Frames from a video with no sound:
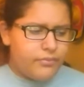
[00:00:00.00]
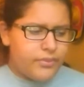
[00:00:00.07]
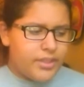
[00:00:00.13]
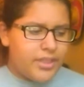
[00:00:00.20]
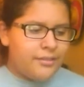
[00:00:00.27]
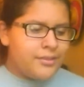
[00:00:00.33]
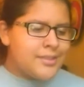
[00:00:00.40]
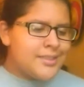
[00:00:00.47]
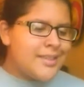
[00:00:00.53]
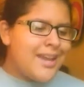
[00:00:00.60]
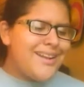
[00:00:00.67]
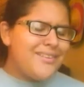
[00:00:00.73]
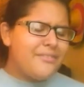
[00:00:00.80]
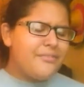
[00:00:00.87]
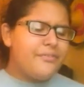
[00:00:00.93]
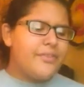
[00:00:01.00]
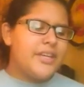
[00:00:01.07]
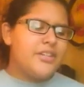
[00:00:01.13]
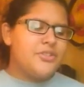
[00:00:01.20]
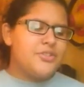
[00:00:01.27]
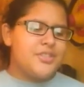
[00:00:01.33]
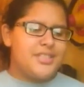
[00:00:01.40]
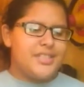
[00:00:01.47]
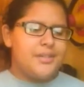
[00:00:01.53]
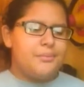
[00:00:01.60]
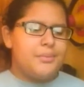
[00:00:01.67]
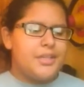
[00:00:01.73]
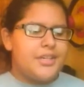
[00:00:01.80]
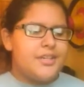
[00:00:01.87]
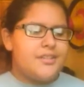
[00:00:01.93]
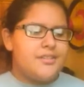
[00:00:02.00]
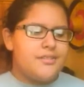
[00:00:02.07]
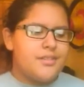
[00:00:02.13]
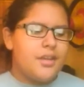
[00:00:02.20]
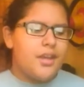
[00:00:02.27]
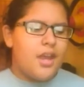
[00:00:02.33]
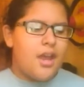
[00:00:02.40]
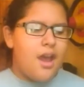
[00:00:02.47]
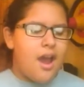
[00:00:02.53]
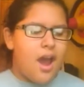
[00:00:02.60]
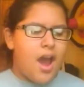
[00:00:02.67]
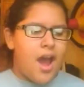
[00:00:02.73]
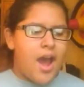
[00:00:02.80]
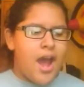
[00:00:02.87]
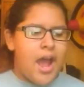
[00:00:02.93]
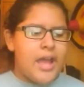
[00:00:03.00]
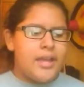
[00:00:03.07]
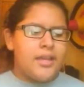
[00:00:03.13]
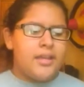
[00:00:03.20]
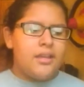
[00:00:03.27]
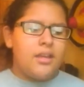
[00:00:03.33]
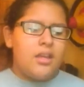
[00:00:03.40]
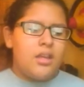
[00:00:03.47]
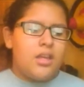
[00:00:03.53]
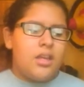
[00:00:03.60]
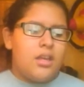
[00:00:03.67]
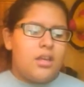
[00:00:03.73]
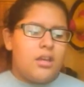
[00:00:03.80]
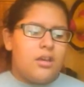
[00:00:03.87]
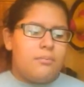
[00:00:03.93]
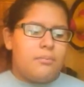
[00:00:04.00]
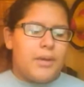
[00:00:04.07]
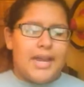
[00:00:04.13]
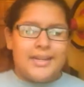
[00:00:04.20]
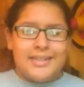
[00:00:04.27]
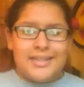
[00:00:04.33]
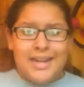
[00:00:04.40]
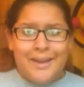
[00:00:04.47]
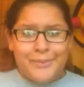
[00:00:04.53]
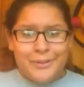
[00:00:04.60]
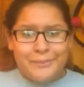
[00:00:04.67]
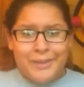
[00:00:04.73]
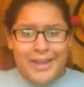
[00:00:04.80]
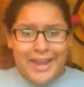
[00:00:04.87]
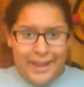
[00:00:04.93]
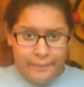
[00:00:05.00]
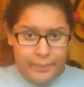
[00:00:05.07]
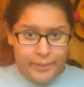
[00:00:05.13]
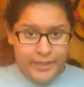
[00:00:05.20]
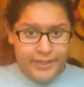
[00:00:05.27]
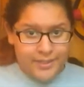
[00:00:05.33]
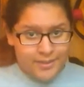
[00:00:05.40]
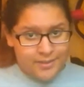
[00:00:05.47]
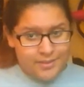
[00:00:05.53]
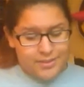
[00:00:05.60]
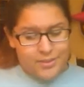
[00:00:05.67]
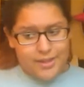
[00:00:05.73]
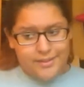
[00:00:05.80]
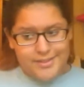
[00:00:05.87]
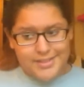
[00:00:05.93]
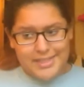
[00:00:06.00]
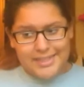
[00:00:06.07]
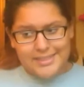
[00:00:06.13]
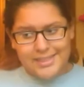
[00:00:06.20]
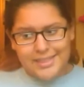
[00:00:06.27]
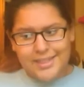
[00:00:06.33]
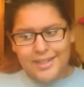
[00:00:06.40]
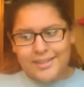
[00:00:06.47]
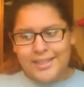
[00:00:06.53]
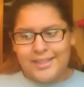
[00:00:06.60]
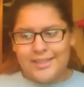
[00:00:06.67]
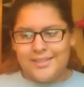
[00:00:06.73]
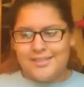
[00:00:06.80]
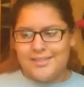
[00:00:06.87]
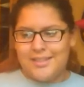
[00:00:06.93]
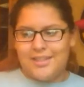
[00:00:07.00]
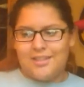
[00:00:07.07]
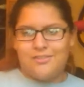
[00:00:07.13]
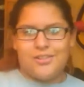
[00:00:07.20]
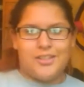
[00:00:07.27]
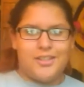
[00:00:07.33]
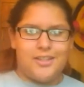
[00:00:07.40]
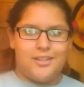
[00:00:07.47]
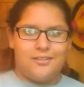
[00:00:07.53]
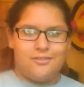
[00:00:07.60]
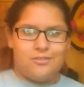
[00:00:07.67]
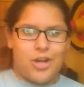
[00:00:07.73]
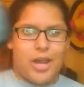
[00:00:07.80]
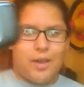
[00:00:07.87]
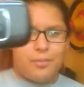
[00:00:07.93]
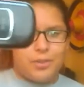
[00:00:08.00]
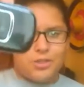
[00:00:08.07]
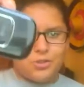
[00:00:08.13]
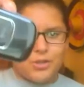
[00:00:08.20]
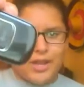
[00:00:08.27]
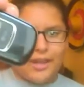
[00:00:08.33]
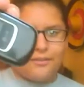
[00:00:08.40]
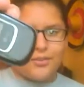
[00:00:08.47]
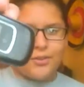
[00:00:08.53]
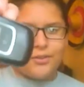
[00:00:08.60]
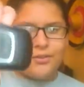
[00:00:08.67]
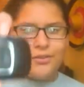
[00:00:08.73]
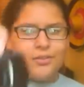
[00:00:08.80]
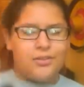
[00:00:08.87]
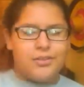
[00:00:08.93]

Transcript: it was kind of interesting because I did not bring my iPod, so I was texting on like this like really crappy track phone